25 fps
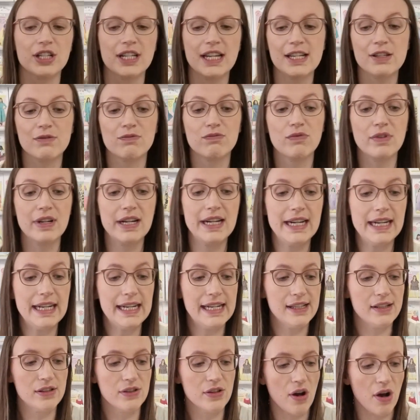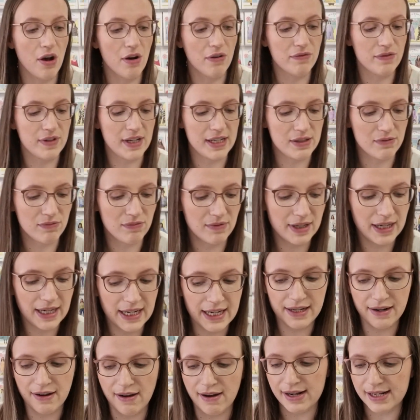It's really soft, it's
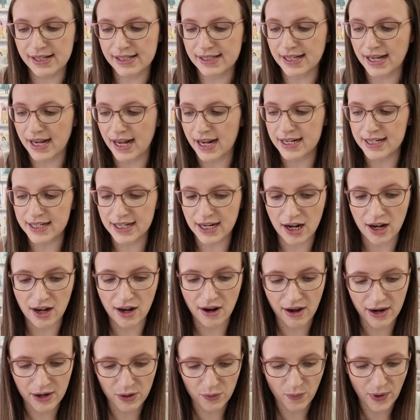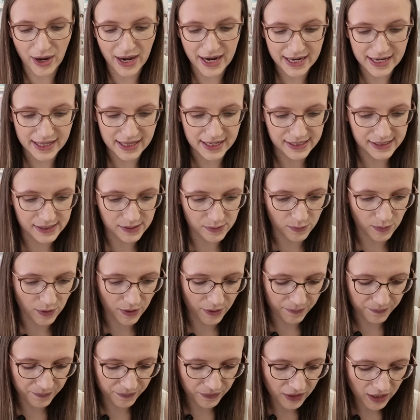really nice and lightweight, this
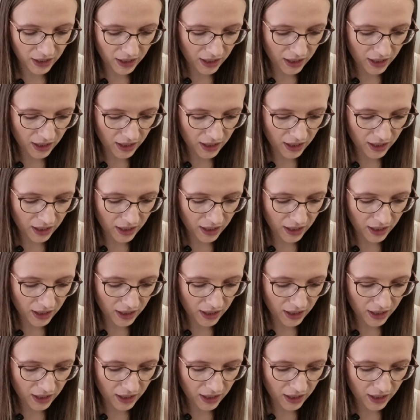one.